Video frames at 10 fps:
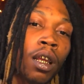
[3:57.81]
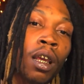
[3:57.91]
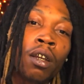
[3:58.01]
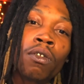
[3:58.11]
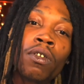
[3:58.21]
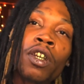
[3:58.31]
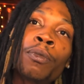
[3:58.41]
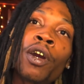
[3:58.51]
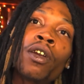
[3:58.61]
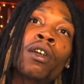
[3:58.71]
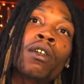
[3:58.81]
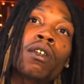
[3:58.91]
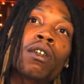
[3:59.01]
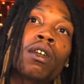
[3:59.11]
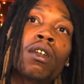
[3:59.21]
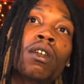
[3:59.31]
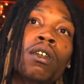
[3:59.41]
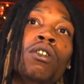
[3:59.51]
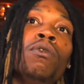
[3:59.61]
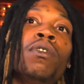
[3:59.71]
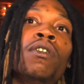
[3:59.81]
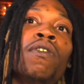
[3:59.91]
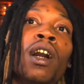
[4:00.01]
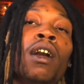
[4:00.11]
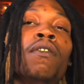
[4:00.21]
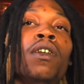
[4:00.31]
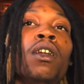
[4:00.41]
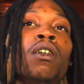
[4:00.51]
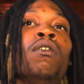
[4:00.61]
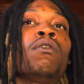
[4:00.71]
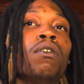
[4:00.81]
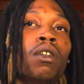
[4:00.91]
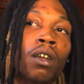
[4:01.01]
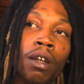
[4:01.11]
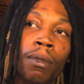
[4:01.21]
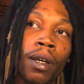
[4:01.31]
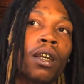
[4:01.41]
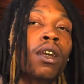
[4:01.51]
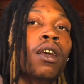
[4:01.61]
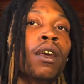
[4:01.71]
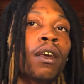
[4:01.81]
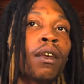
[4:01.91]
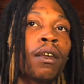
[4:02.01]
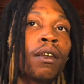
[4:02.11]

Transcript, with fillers: They like, ain't you Cee Murda? And they using Vine videos. I'm like, yeah.